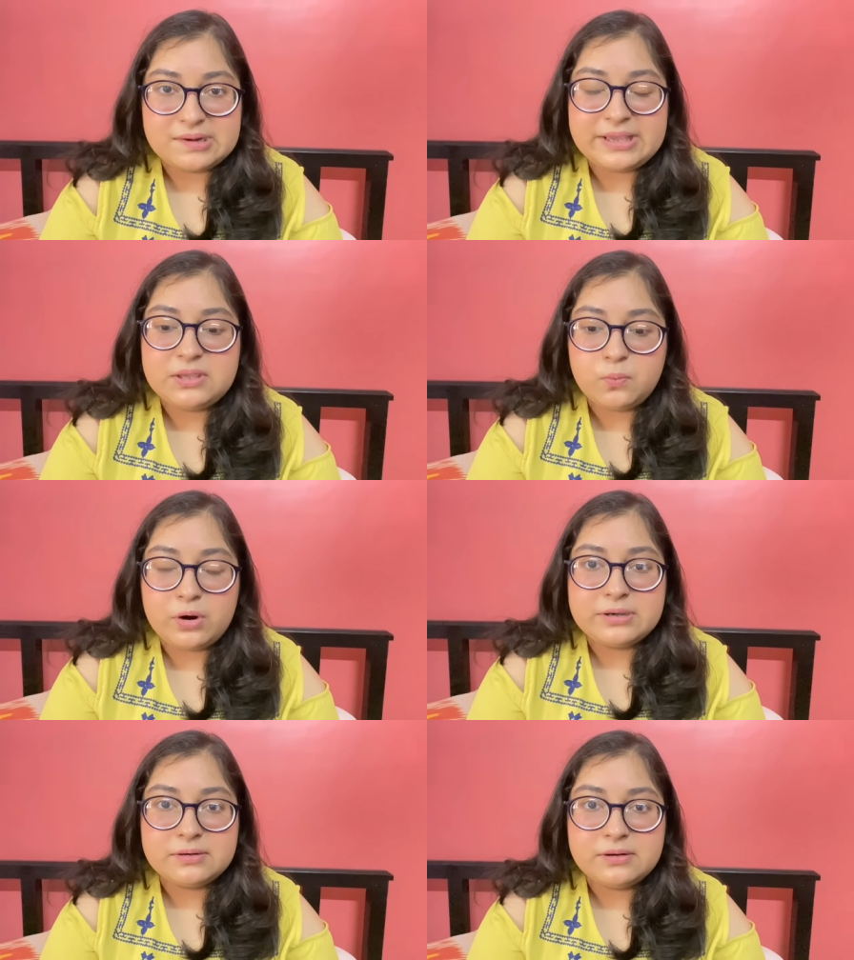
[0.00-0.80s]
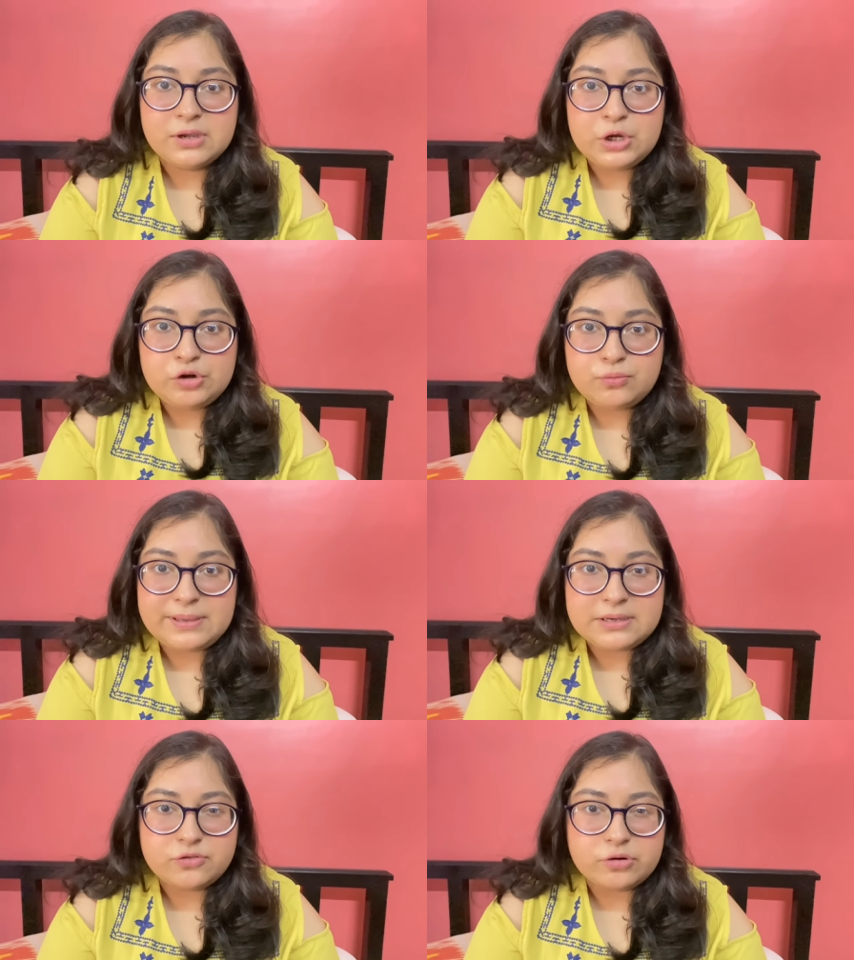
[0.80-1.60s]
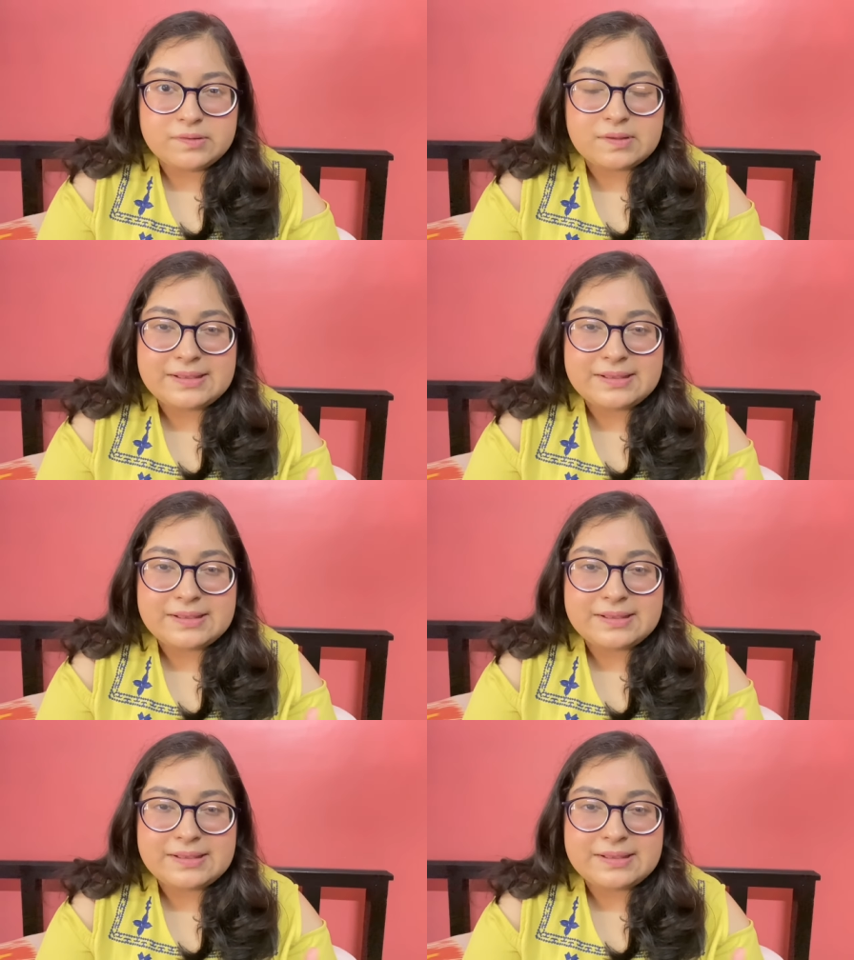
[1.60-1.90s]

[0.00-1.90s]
Like he wanted to make a choice.